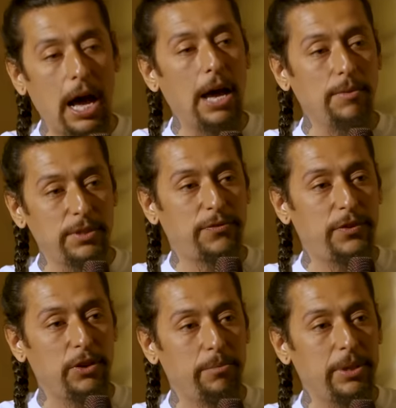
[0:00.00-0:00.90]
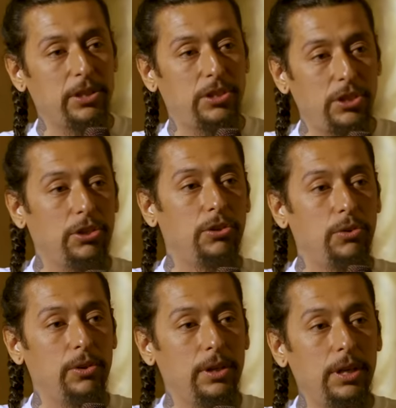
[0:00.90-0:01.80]
I was filming
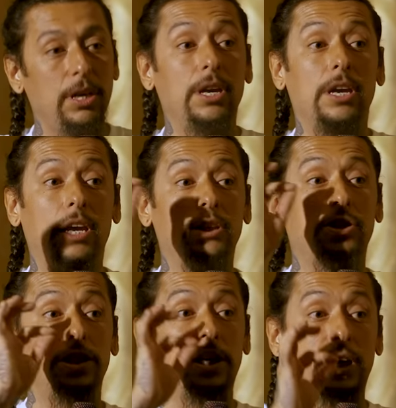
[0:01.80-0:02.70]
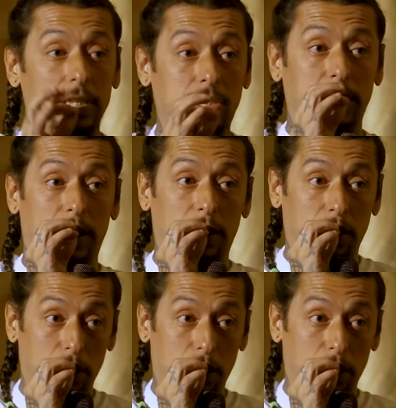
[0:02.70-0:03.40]
too. And she hits it.